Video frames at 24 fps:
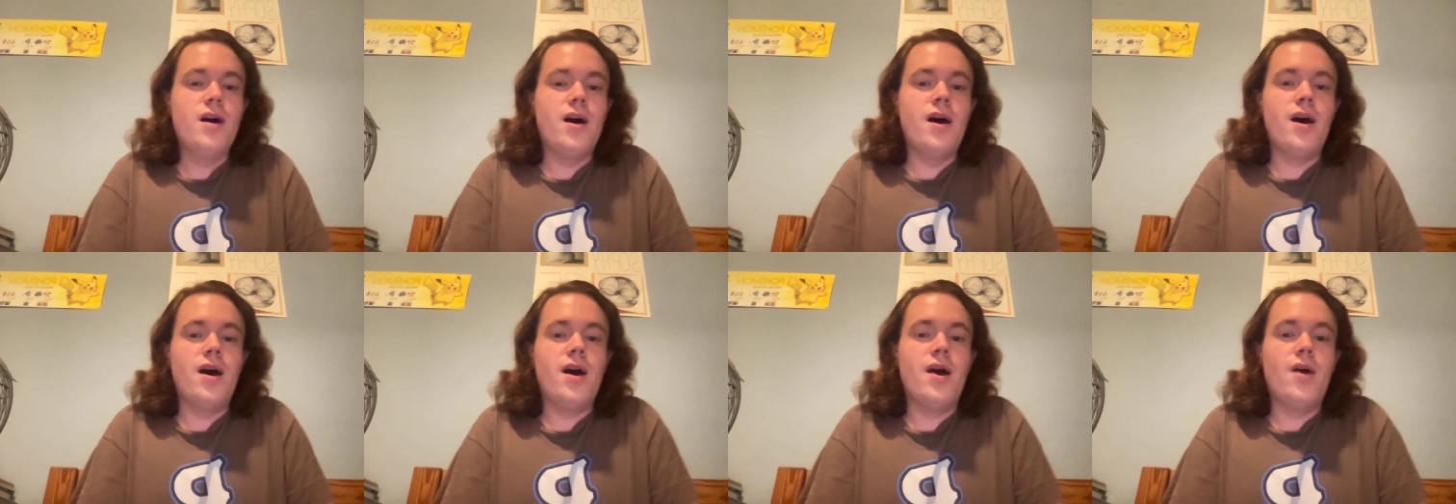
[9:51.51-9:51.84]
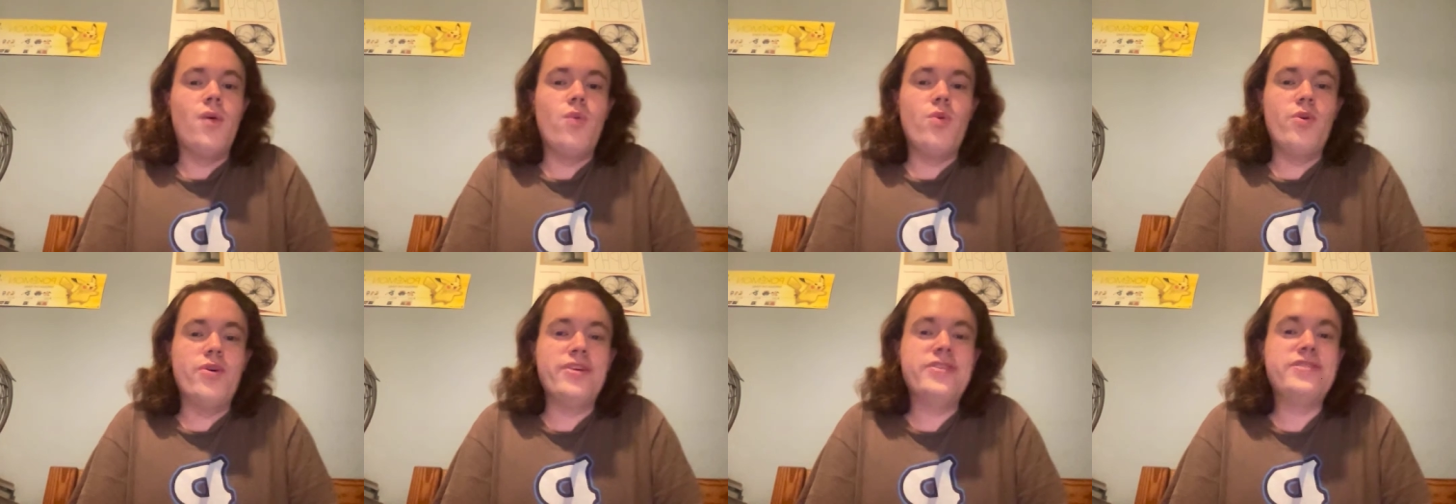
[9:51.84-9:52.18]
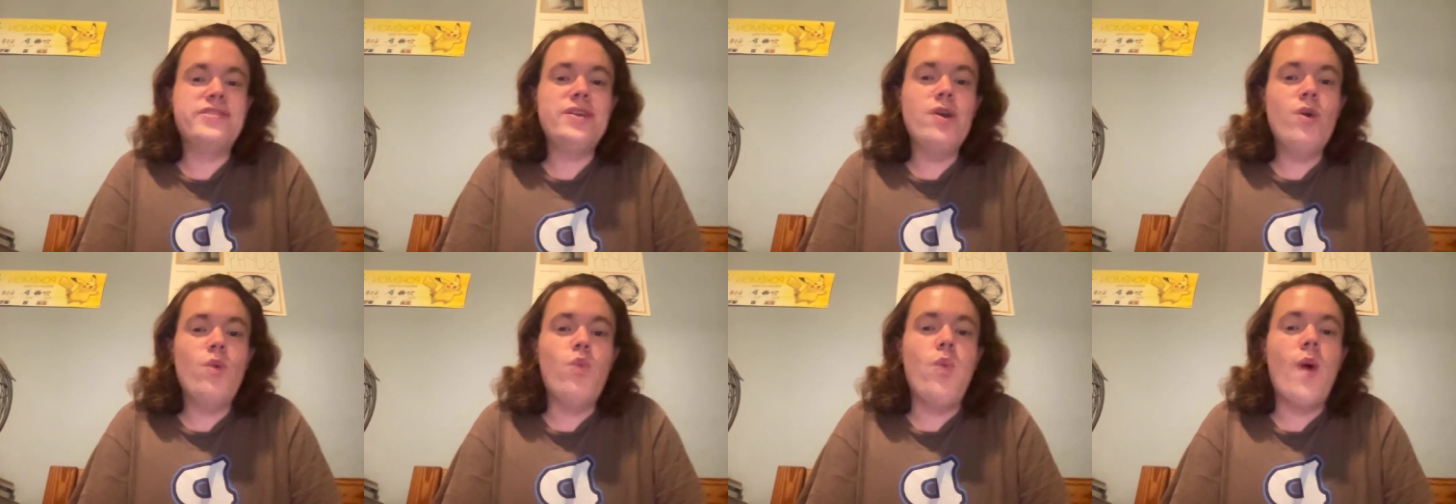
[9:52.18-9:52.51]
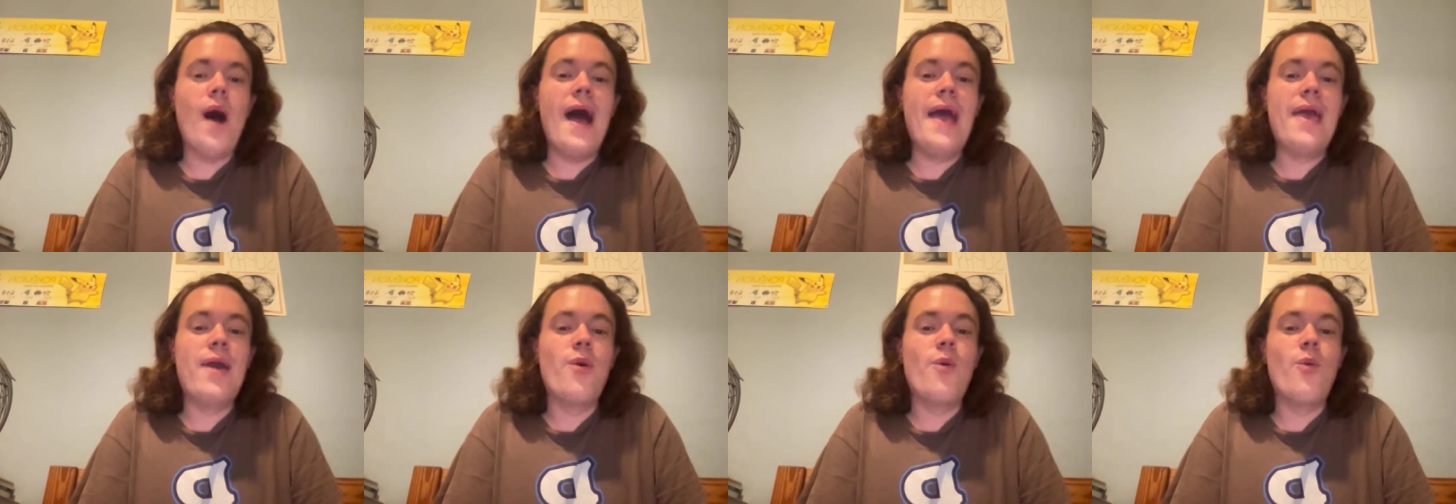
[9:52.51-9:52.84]
We'll see
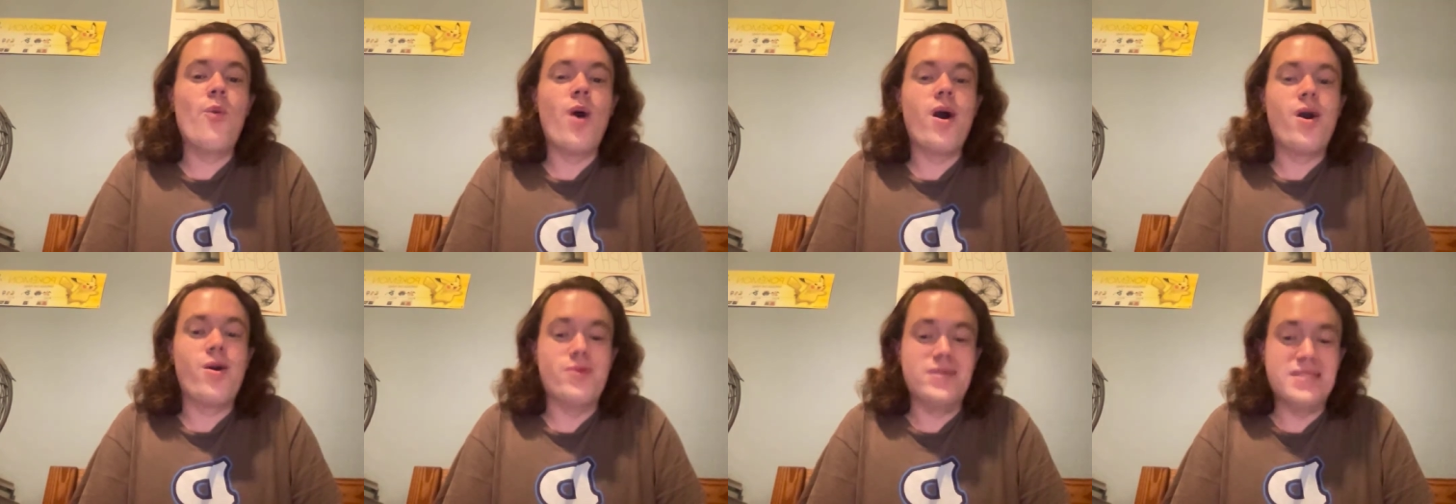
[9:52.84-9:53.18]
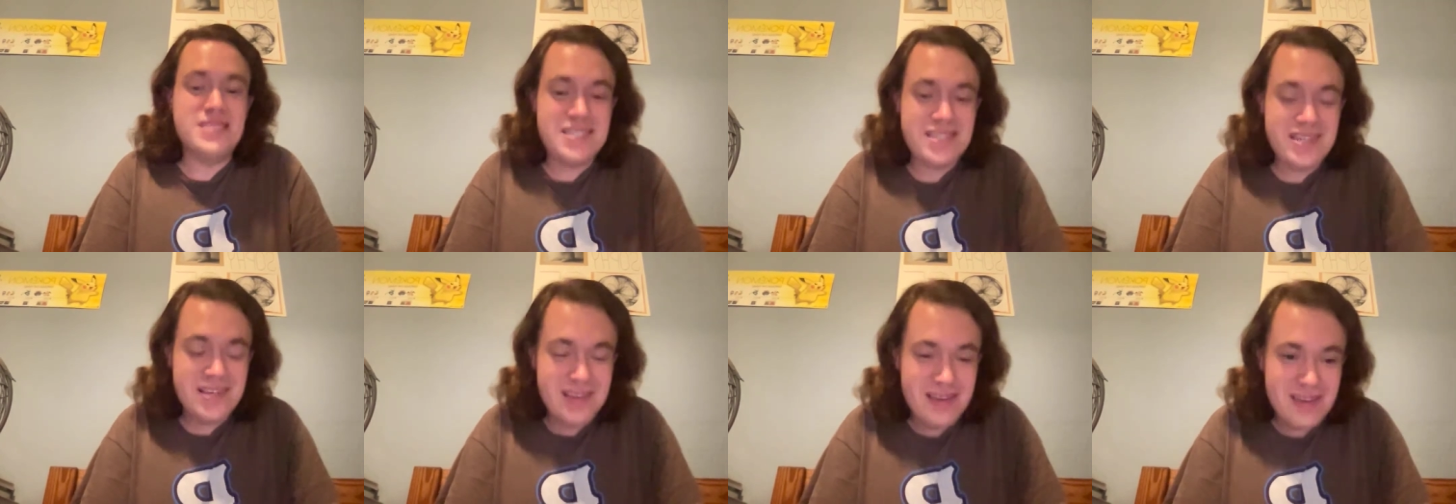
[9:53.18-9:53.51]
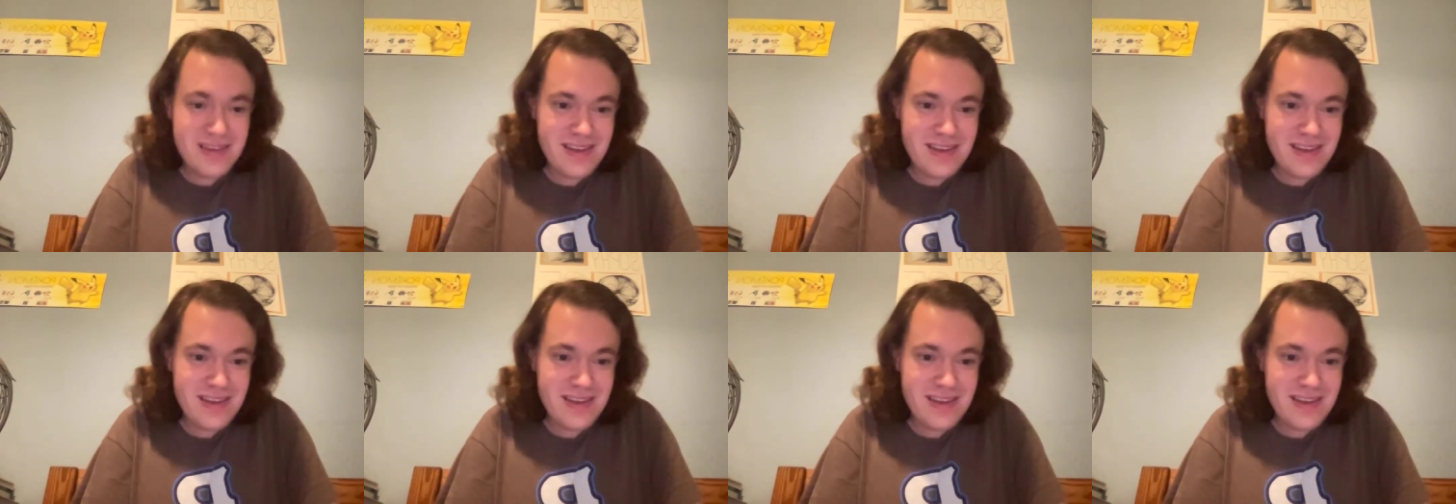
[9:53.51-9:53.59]
why it won't.